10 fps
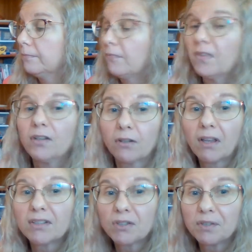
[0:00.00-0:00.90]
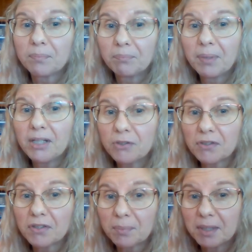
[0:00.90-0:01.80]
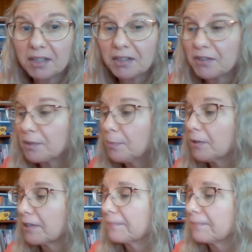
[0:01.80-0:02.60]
There are lots of pages in the beginning of this book.